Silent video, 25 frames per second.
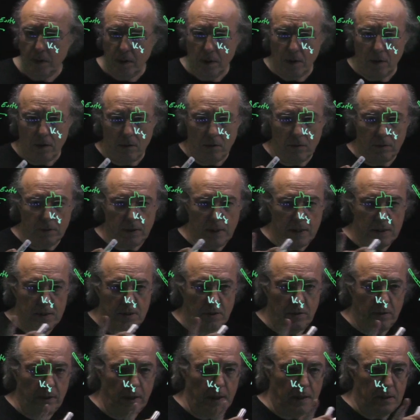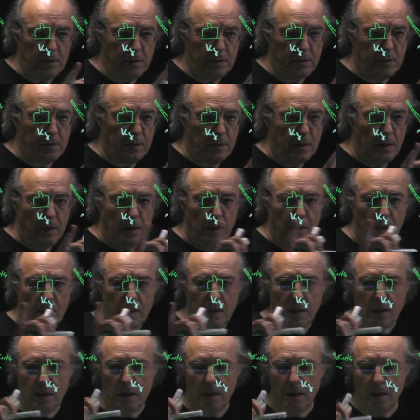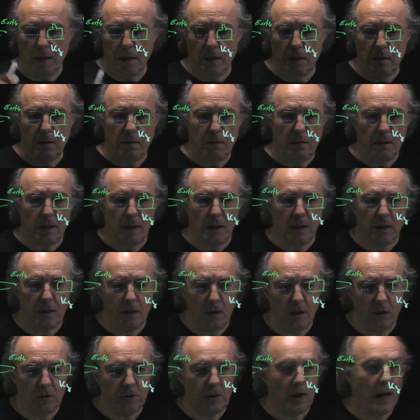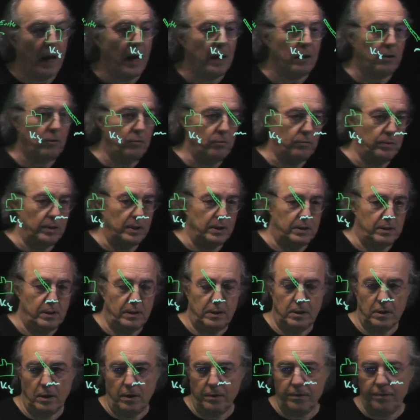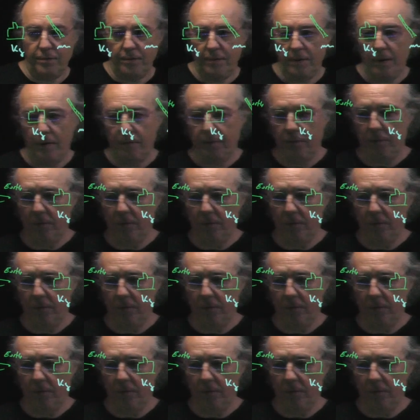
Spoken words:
all these units are not accurate enough if you